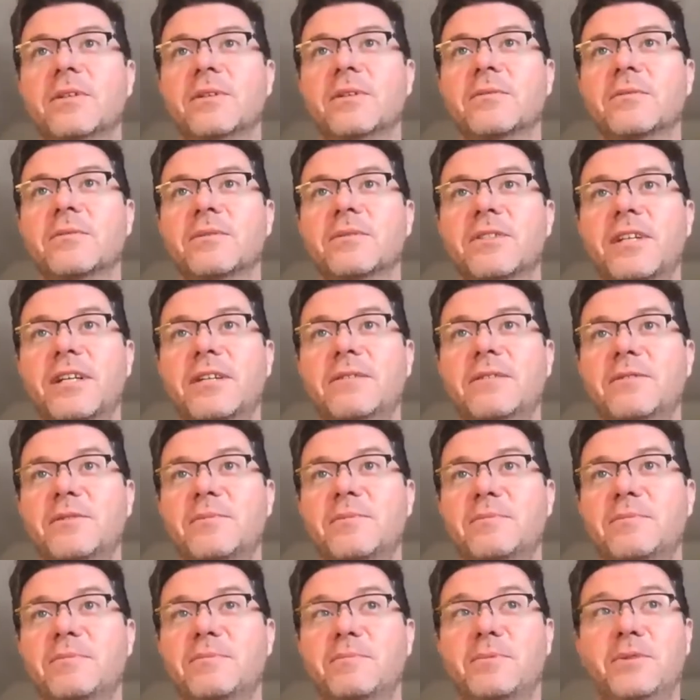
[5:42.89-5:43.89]
which I was
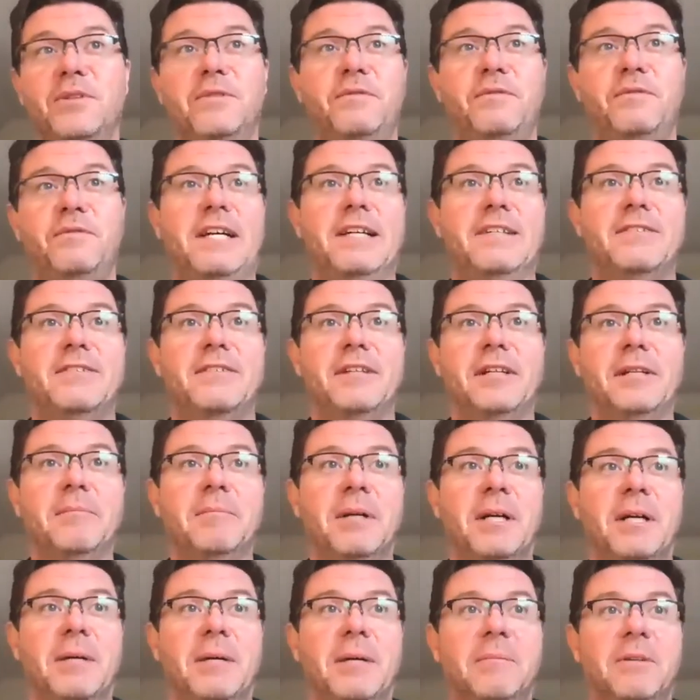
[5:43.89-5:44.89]
pretty fascinated by
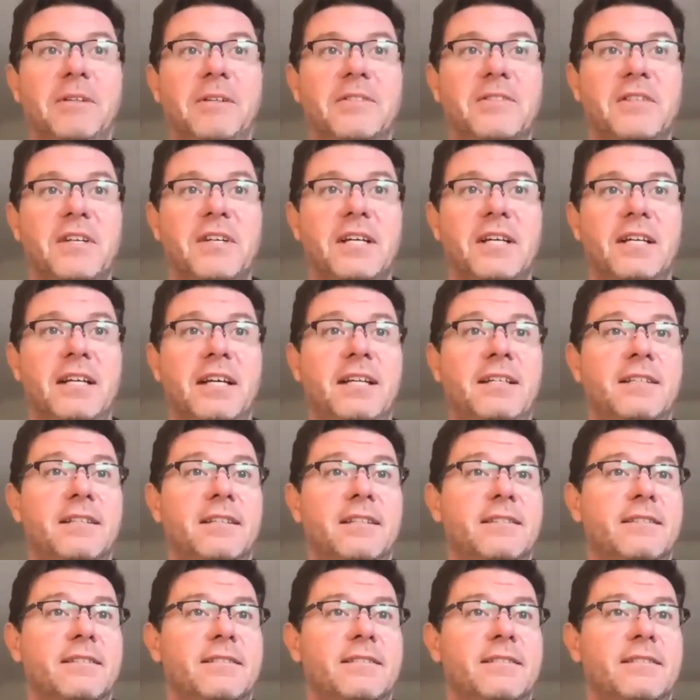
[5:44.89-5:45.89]
because I hadn't
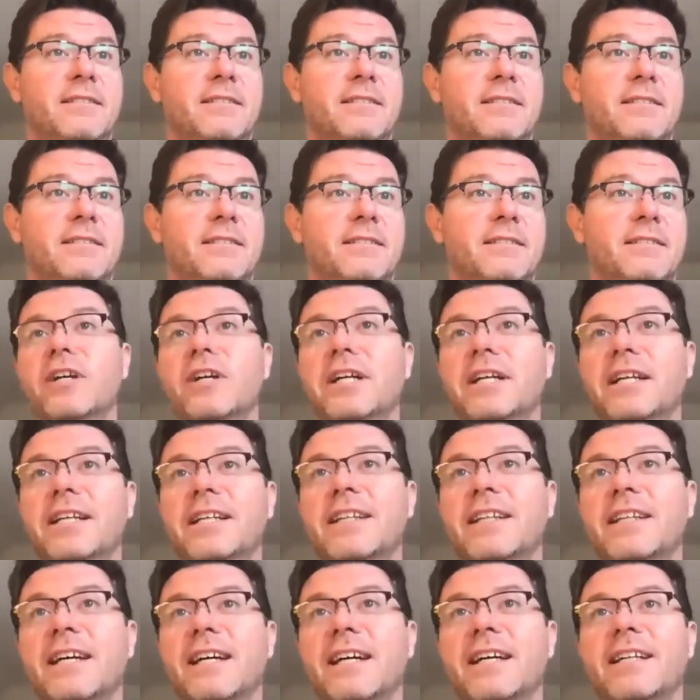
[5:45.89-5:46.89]
much training in
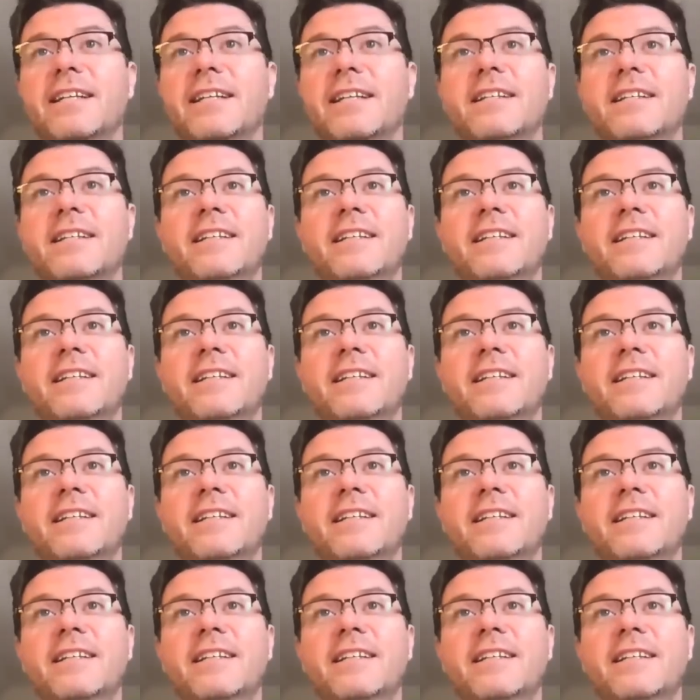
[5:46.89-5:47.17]
that.